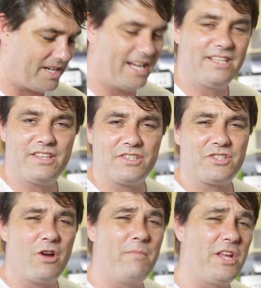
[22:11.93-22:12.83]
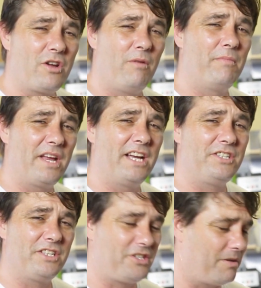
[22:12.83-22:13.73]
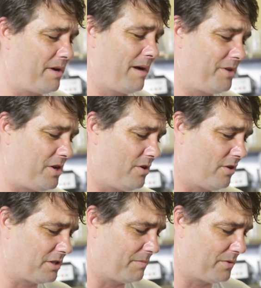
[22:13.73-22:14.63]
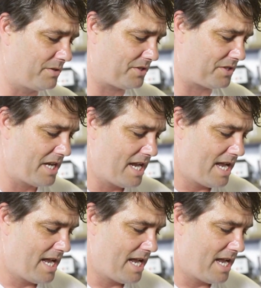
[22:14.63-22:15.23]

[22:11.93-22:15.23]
There's so many combinations. Your barbecued octopus.